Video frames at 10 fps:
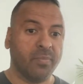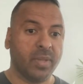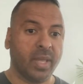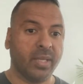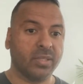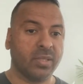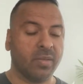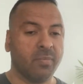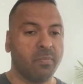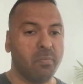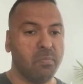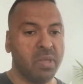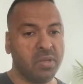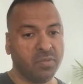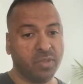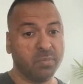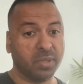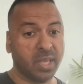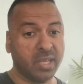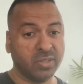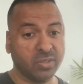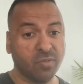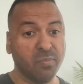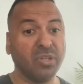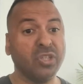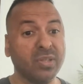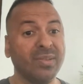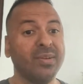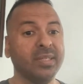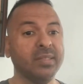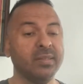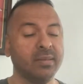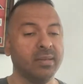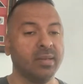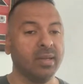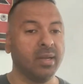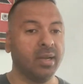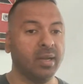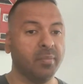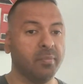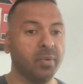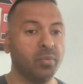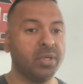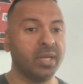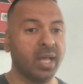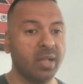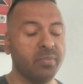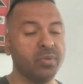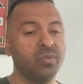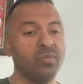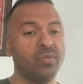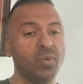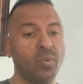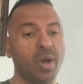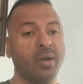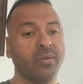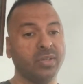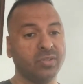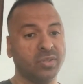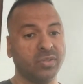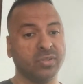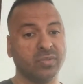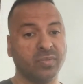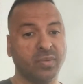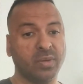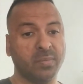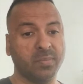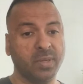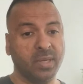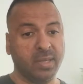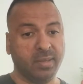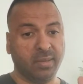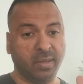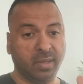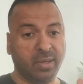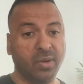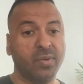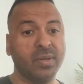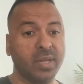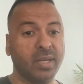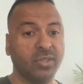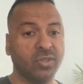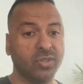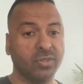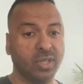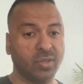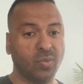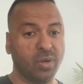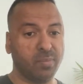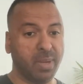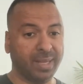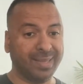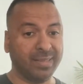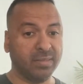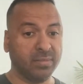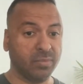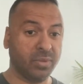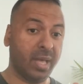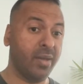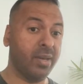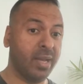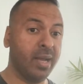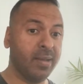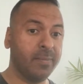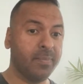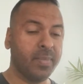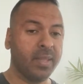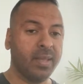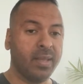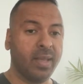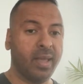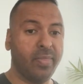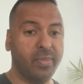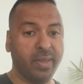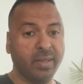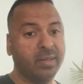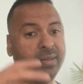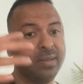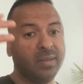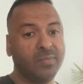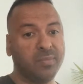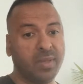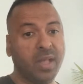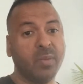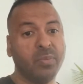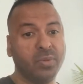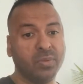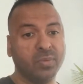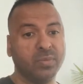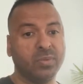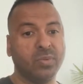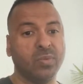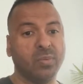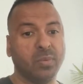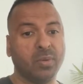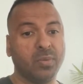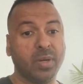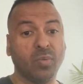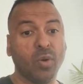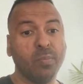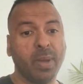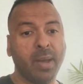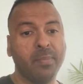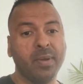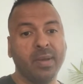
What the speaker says: has many of the implications of machine learning, but we can help you throughout decisions from current day decisions that you are making without AI, and then help you to create a roadmap